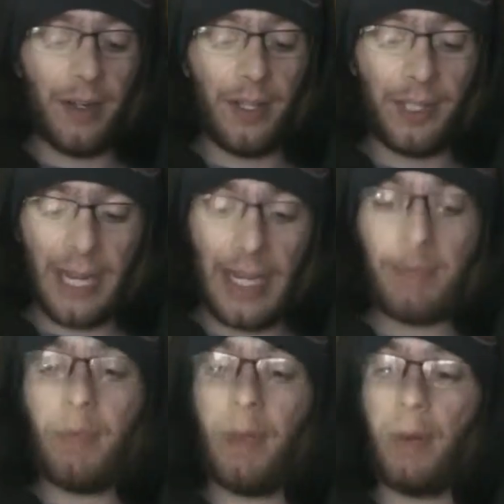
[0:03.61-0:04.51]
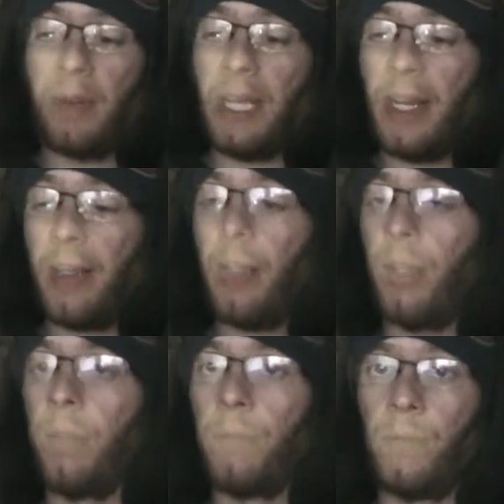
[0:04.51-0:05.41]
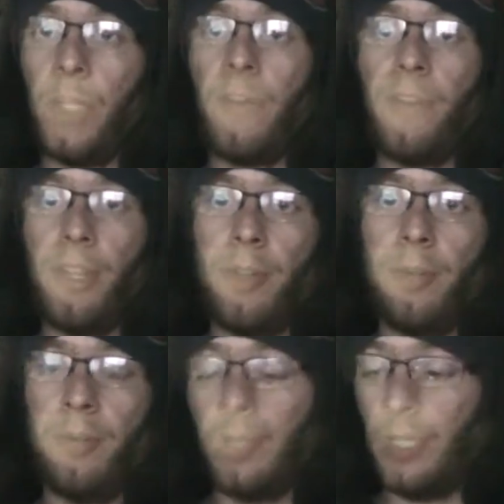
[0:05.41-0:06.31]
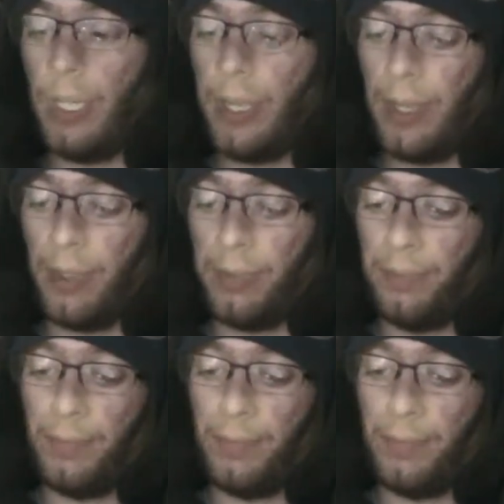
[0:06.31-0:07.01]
and this time I'm taking a re-review, uh,